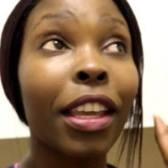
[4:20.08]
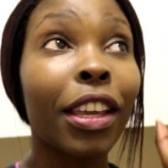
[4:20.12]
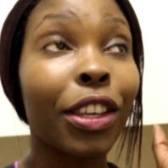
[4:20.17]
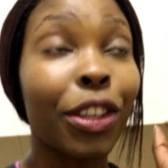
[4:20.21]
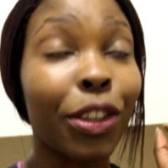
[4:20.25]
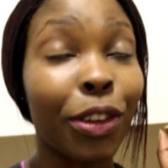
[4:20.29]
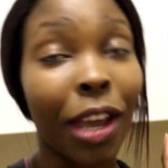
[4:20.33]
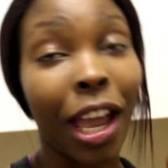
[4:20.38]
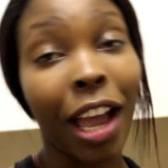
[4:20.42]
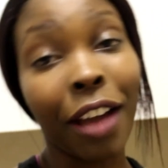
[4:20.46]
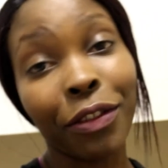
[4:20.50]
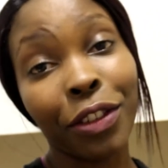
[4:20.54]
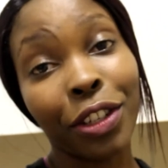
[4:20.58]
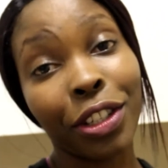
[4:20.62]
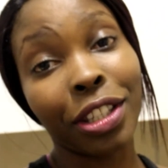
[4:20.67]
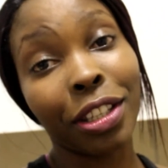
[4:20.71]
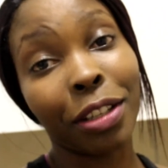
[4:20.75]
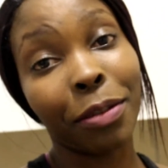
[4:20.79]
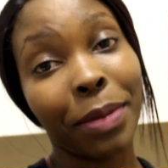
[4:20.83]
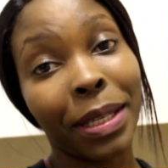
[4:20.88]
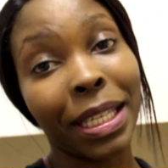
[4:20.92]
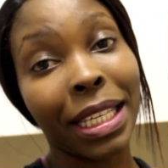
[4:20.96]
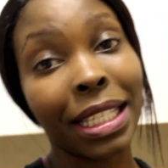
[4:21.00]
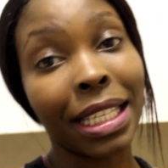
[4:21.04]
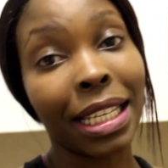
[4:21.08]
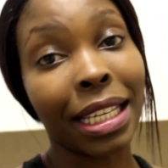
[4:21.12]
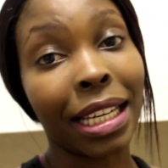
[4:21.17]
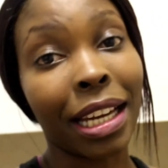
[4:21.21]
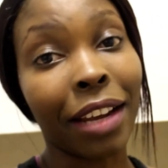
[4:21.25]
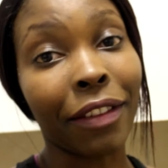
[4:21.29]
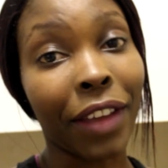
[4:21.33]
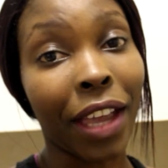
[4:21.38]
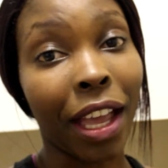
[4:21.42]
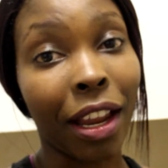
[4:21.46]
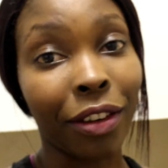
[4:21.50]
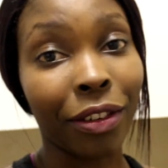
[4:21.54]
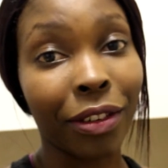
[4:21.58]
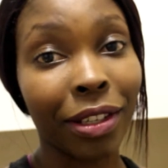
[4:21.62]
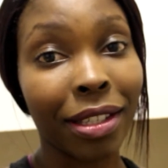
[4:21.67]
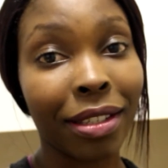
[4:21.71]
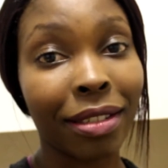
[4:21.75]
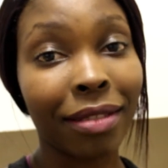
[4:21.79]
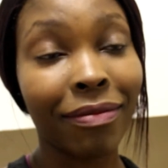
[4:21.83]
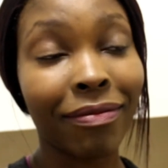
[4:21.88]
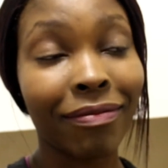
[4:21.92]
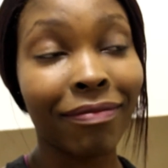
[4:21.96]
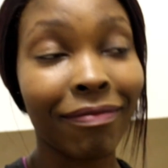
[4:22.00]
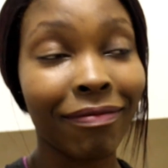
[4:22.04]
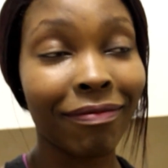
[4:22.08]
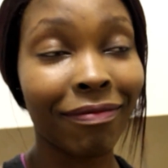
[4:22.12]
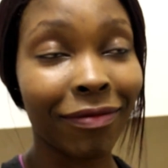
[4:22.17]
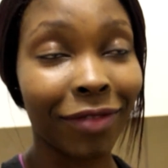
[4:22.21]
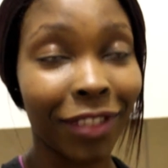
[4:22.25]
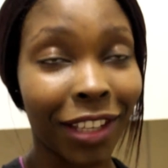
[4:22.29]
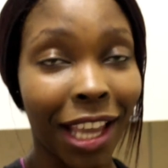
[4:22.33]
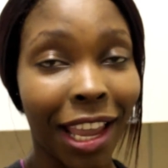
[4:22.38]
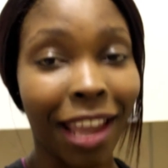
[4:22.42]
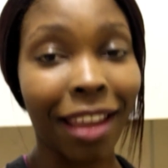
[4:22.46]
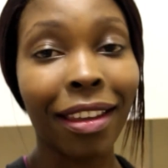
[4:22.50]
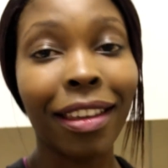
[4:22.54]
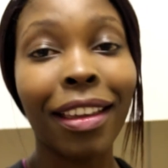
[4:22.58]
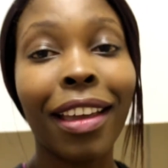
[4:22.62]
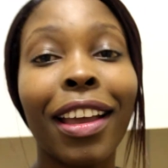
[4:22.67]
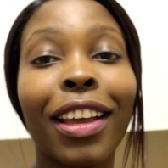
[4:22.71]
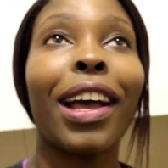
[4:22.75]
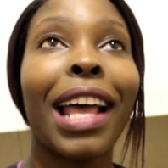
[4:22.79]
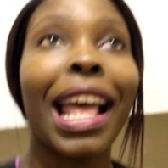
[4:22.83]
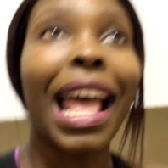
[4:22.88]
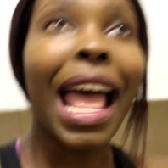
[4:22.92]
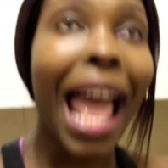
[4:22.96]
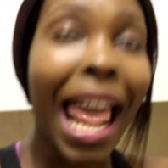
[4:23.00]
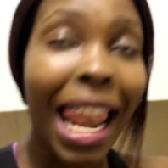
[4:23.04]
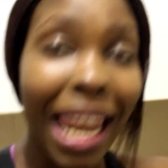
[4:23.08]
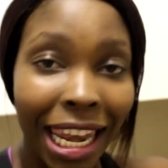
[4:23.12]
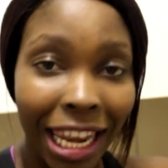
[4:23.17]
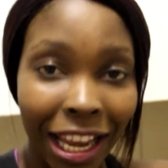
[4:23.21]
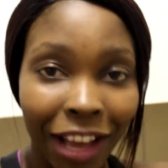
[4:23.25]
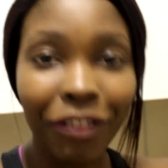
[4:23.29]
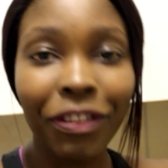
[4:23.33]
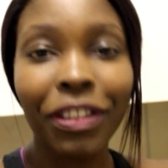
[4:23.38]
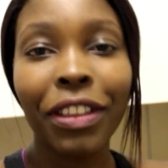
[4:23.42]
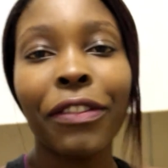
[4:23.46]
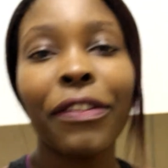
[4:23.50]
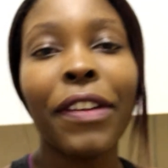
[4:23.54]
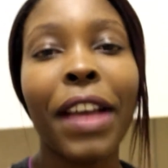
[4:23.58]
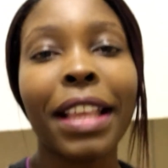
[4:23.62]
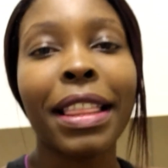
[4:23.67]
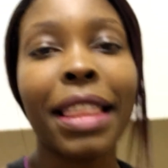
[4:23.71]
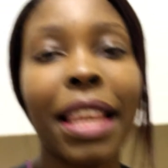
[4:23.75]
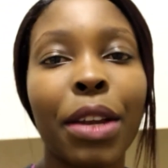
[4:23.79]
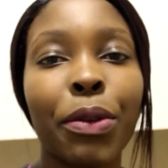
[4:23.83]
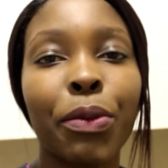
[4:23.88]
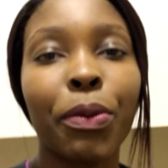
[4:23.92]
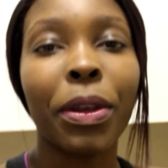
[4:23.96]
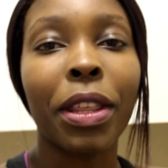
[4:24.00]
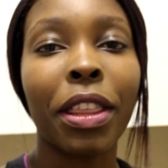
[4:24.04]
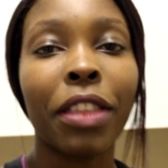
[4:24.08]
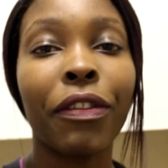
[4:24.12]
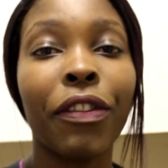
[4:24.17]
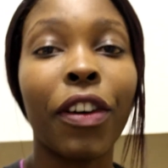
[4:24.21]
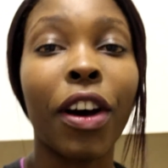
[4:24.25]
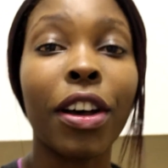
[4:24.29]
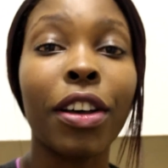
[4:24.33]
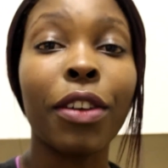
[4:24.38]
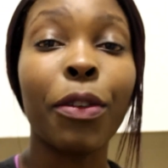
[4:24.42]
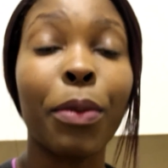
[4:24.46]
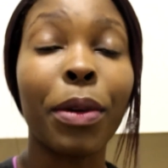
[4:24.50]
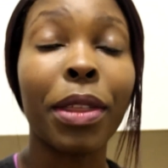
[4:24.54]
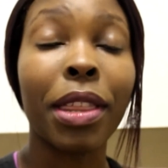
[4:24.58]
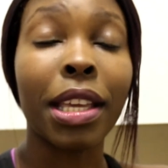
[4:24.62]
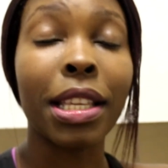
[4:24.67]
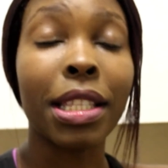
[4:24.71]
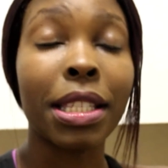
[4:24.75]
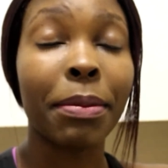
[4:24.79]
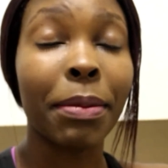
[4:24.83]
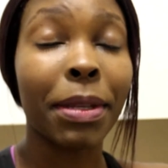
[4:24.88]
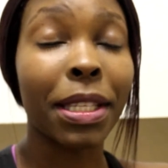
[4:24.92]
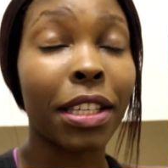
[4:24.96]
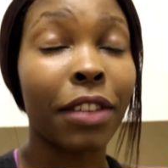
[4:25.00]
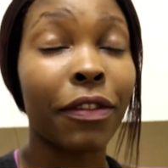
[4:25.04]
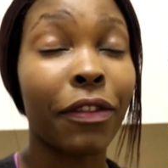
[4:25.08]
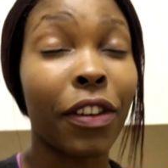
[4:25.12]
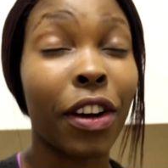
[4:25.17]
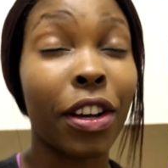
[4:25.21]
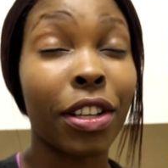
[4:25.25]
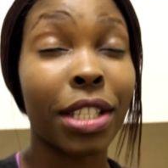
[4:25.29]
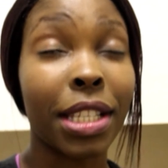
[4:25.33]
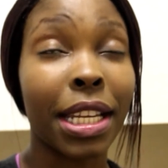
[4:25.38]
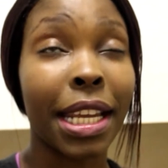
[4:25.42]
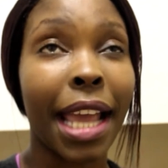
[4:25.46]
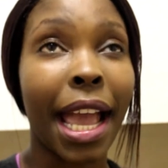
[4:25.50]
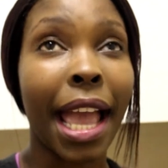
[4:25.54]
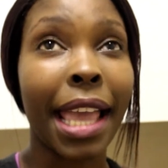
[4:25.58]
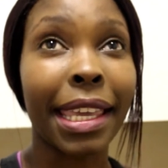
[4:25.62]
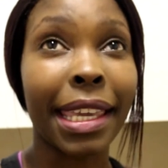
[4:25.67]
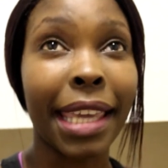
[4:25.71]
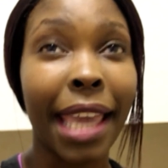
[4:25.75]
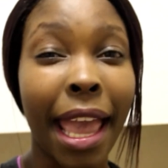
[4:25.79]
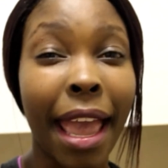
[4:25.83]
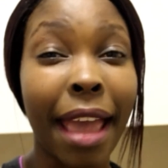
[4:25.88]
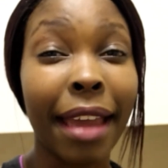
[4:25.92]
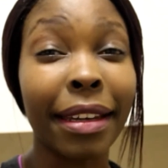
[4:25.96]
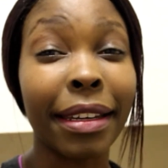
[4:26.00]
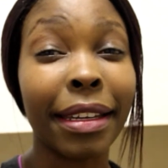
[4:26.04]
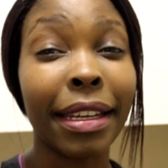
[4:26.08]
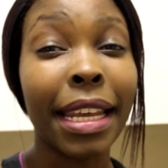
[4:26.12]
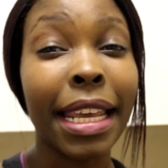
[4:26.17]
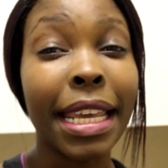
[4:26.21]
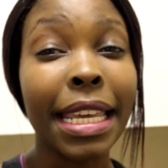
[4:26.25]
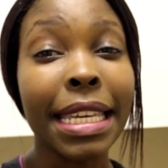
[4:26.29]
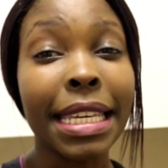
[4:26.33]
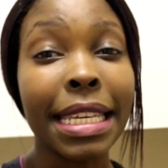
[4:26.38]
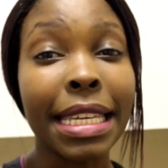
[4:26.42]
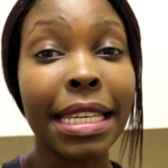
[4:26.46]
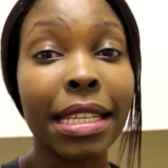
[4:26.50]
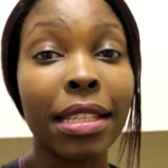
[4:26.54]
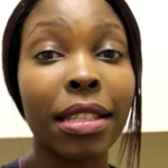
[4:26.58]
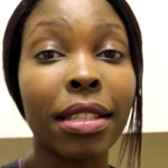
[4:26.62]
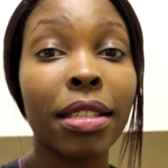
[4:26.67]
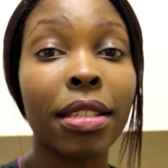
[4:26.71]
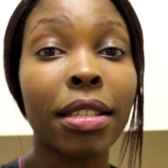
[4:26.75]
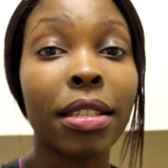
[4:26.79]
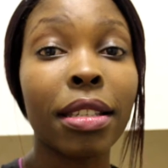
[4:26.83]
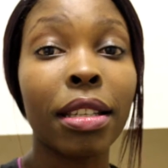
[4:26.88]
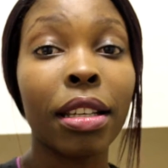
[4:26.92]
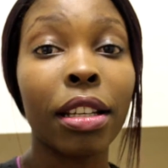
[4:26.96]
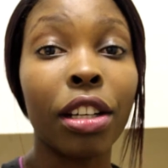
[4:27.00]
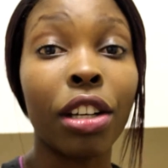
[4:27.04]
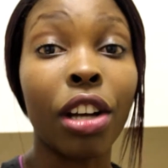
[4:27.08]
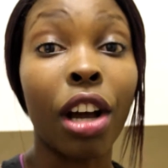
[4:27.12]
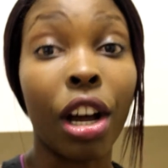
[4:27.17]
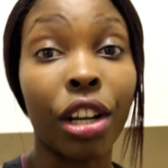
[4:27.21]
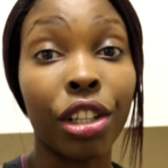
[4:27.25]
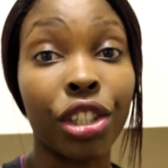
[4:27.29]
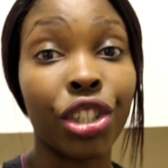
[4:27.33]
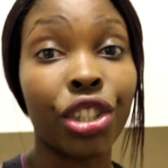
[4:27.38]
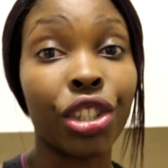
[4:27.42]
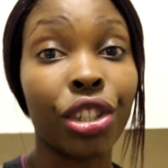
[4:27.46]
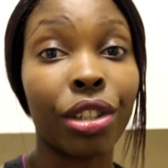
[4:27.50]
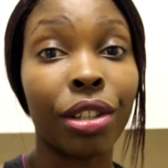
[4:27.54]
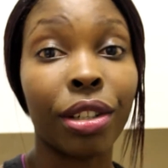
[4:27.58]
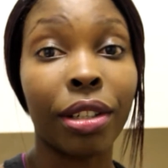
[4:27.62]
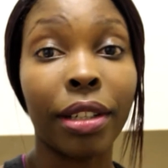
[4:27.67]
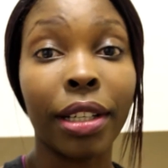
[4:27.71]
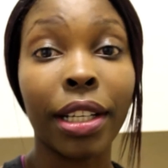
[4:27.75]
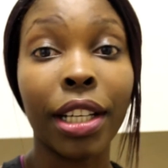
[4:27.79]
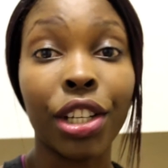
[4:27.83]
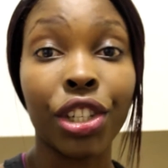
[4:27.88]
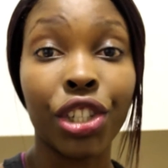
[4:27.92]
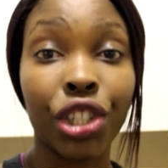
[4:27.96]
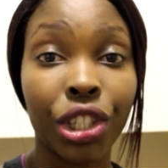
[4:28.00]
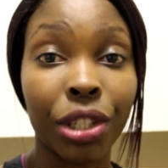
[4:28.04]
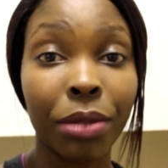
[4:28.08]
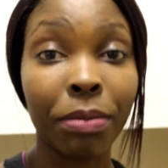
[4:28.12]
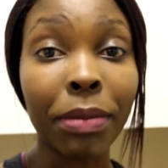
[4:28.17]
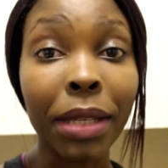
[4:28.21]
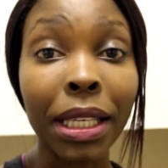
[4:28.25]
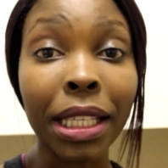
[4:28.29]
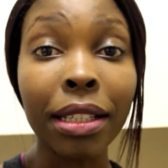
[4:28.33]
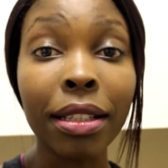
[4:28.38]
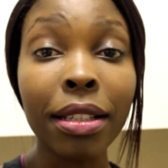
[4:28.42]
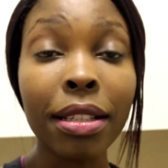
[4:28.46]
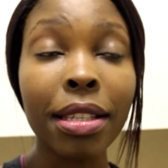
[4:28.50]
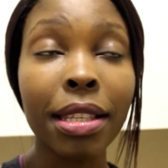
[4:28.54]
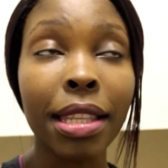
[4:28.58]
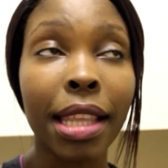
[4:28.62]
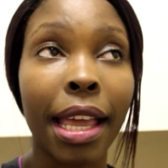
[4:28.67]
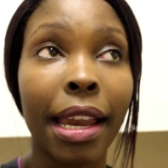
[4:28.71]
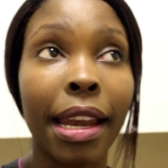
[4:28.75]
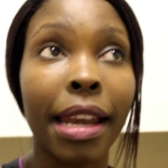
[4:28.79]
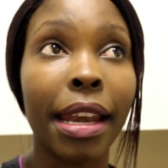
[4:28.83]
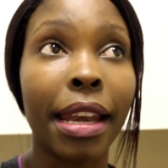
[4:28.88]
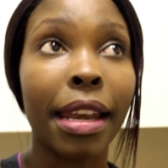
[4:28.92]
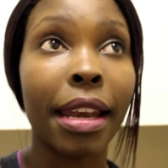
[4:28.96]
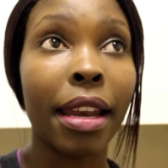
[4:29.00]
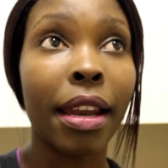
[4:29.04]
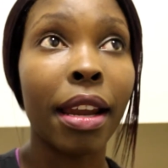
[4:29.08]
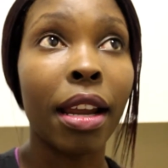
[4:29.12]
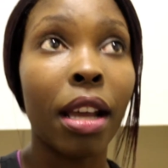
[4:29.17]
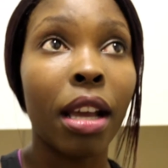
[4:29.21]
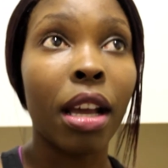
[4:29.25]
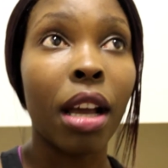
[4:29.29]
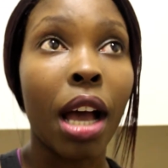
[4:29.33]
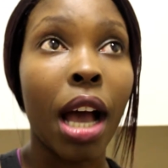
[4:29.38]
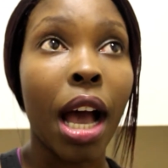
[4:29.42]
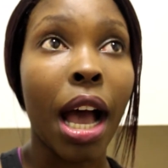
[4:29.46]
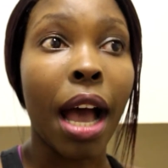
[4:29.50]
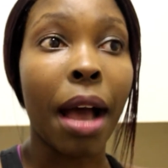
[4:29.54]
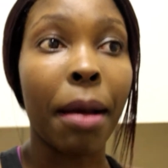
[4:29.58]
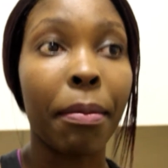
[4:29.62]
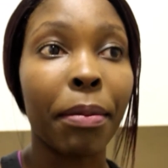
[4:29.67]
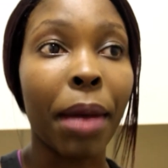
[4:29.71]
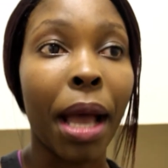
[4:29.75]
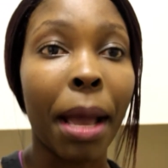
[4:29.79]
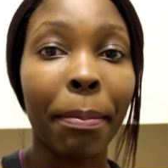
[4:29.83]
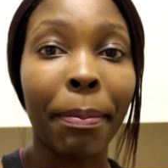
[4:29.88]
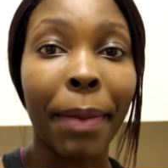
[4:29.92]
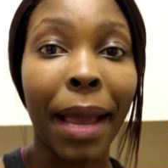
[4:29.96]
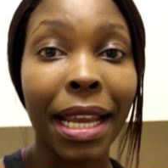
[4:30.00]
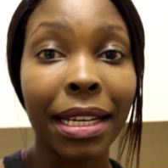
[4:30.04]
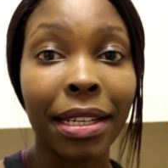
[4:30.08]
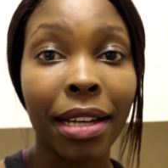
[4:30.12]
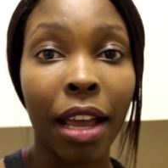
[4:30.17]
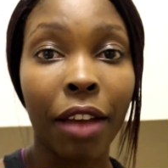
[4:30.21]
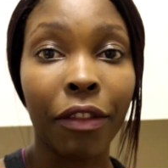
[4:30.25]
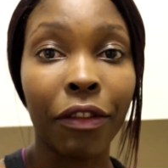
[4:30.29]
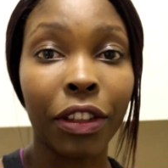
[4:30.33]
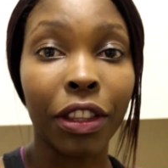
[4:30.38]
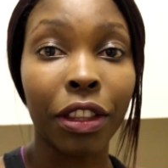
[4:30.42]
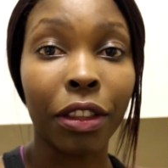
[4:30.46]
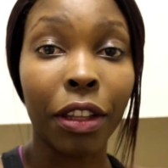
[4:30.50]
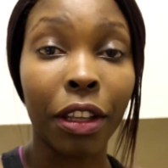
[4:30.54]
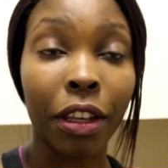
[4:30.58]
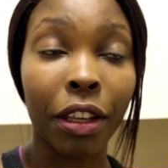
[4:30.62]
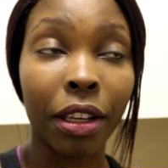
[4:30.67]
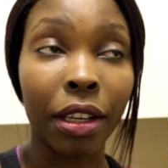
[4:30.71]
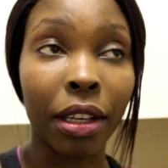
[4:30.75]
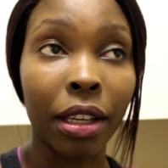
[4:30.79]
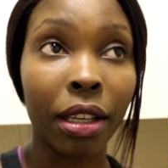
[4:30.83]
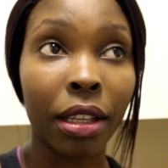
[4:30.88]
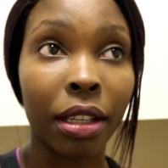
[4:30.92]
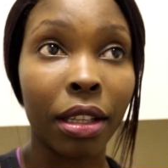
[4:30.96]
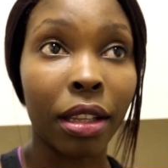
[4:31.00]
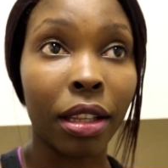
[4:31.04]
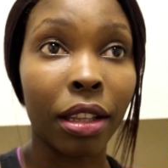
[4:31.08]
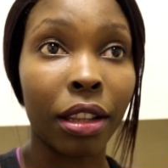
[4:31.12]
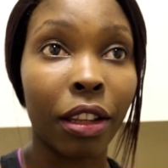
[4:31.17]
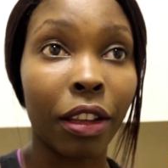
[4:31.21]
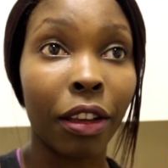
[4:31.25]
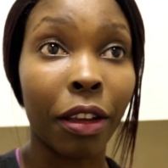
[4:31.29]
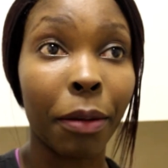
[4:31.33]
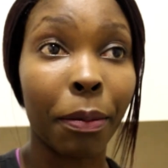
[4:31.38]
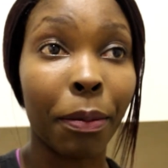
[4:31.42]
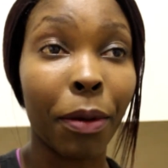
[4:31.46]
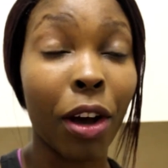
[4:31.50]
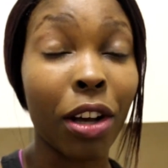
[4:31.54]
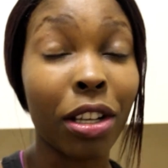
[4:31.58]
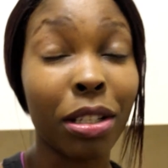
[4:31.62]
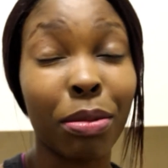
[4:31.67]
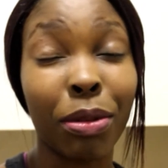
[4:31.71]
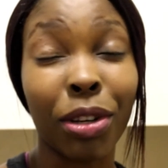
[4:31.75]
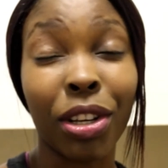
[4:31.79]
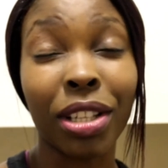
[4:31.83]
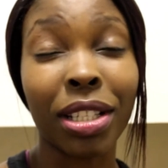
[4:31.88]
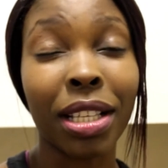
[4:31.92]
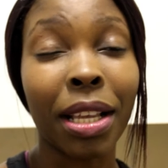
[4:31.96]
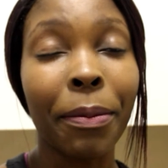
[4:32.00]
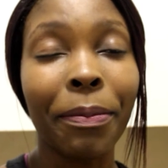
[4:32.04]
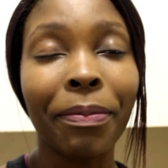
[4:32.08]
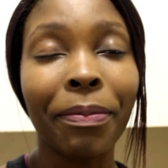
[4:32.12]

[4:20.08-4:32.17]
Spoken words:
You have to still be eating enough calories. Okay. I love the fact that with intermittent fasting I can eat larger-ish meals than I might have in the past, because